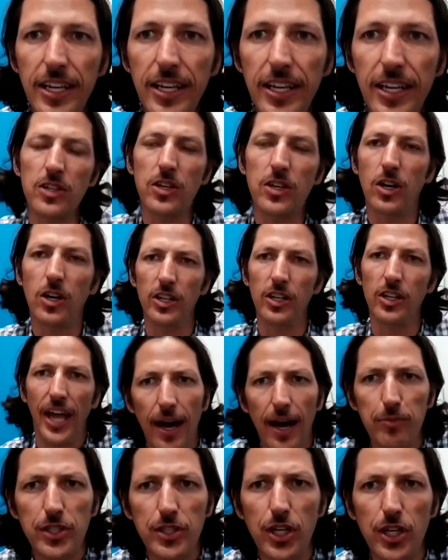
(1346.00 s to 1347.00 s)
called
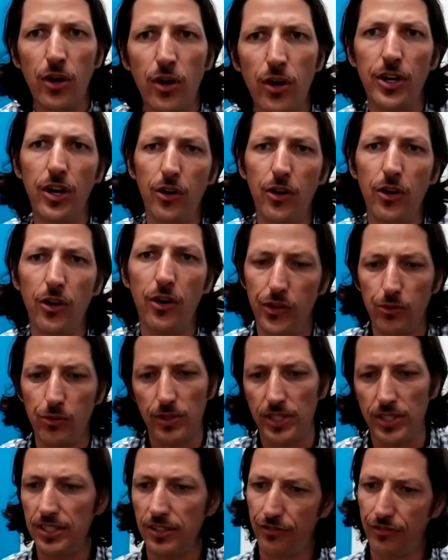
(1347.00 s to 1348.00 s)
AppToto, and the
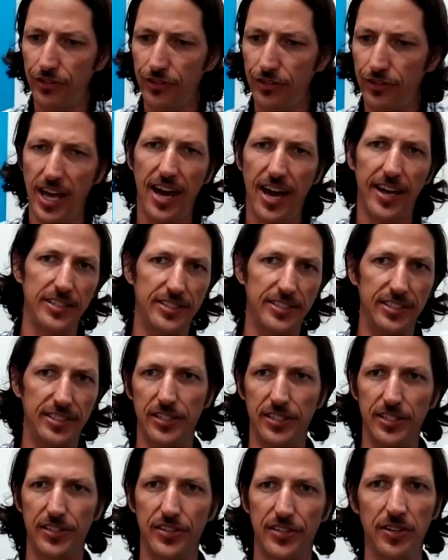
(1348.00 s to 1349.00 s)
reason for that is that
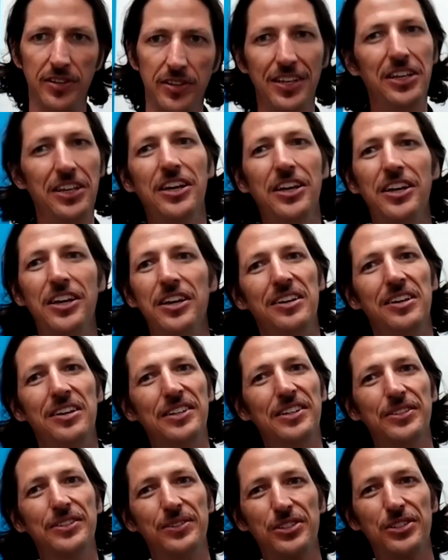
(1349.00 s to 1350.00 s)
it's
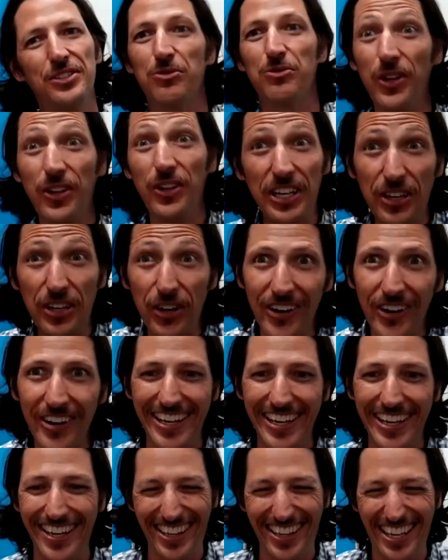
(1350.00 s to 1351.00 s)
really nerdy.
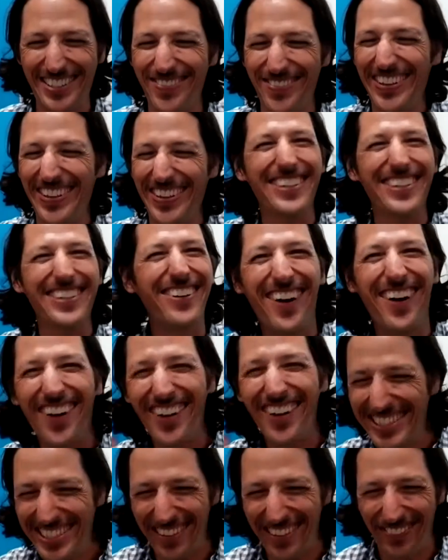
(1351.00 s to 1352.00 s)
It lets me do all these
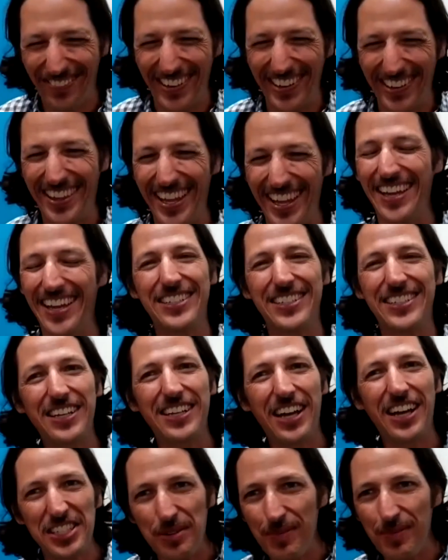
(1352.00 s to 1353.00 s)
different things,
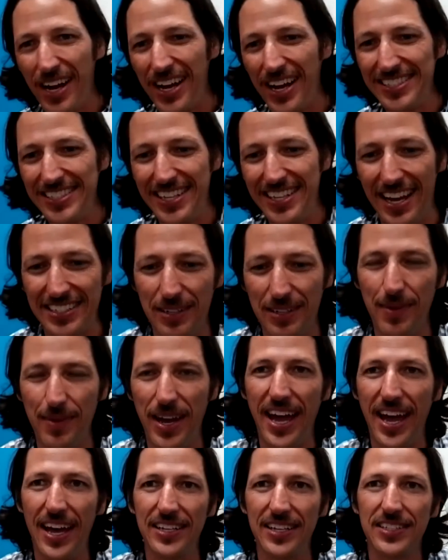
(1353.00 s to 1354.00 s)
customized
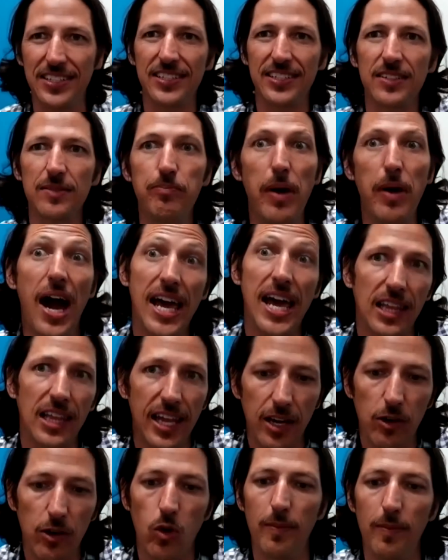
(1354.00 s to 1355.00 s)
SMS,
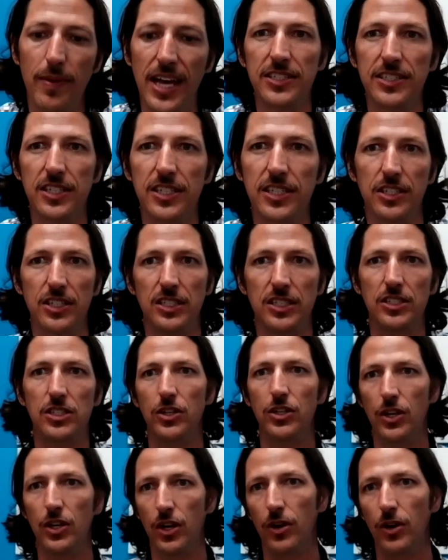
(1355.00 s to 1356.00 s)
bilingual messages,
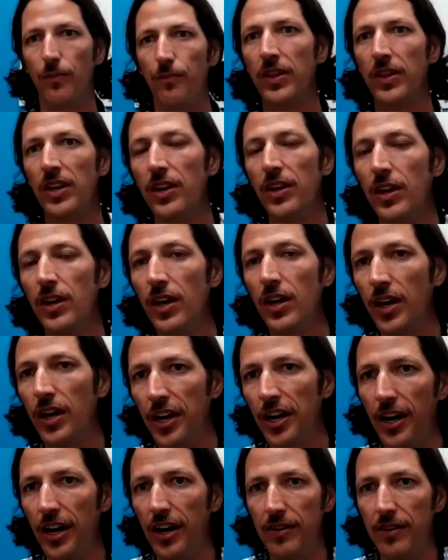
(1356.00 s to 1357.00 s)
But
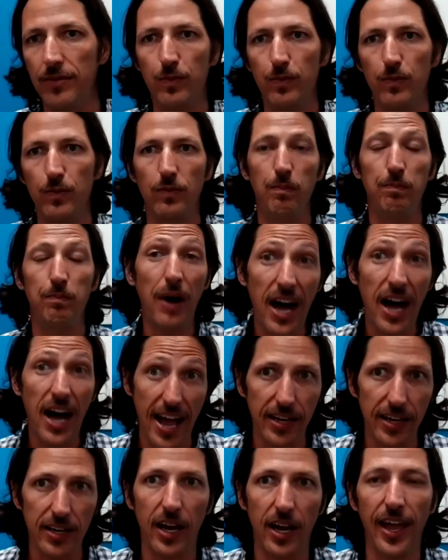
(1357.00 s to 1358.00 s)

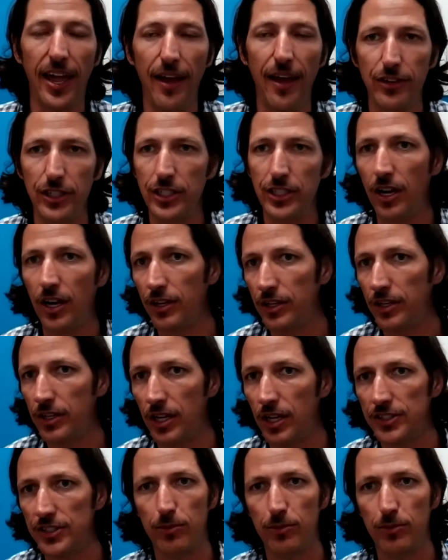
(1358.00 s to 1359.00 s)
I have a ton of
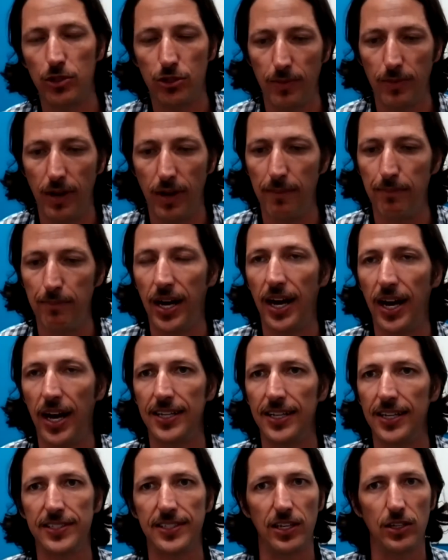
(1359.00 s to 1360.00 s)
customers from my
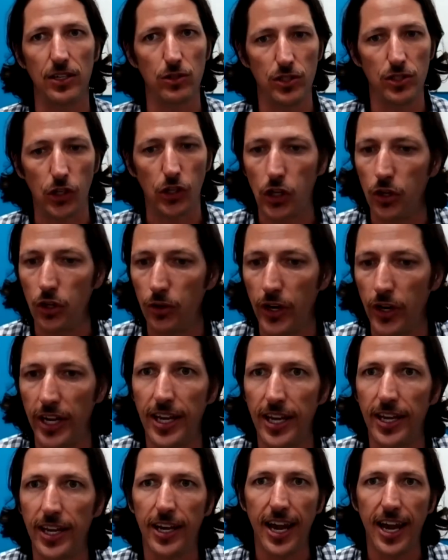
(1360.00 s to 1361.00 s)
bots that use Acuity
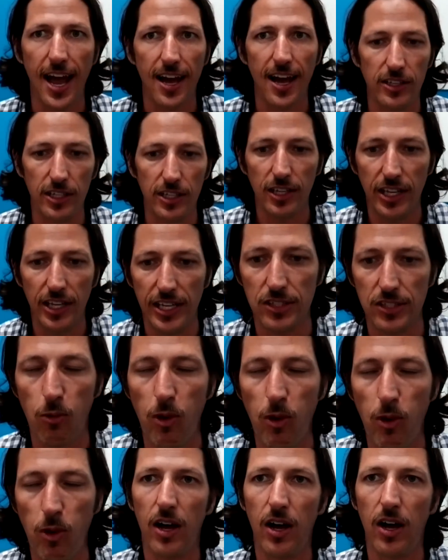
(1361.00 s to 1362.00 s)
and Calendly as
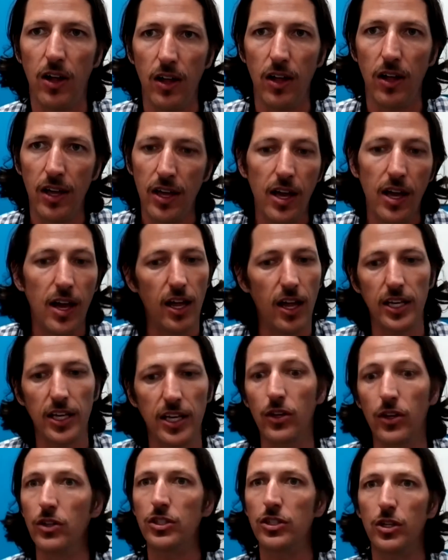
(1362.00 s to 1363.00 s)
well. I think
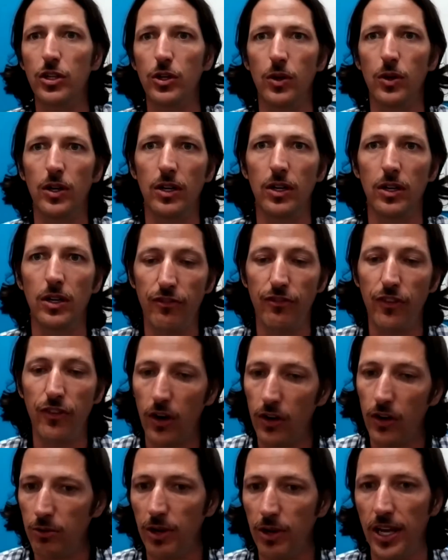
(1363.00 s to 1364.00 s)
those two are far
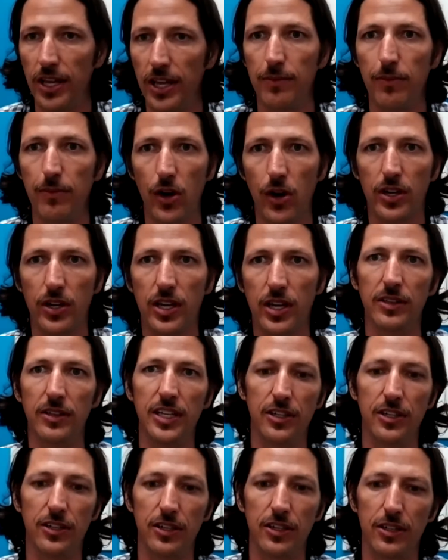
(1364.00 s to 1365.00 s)
and away the market
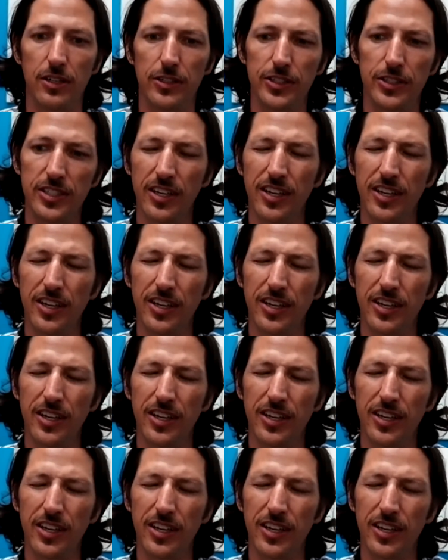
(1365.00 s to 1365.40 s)
leaders.